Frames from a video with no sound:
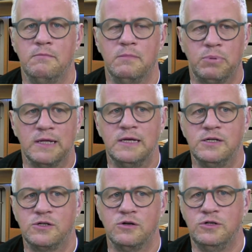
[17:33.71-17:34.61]

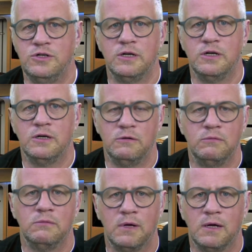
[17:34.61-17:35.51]
Please, could you
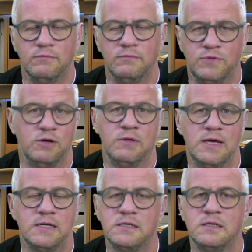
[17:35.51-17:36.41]
do
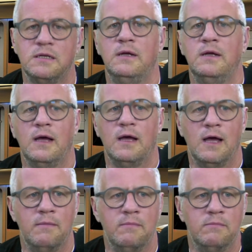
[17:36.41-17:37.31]
this?
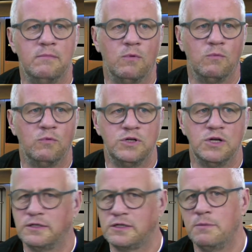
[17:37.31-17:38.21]
Would you
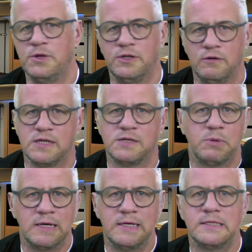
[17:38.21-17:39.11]
like to come and do this,
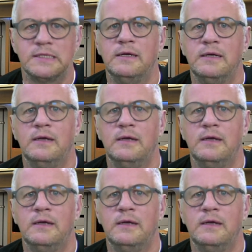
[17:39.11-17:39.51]
please?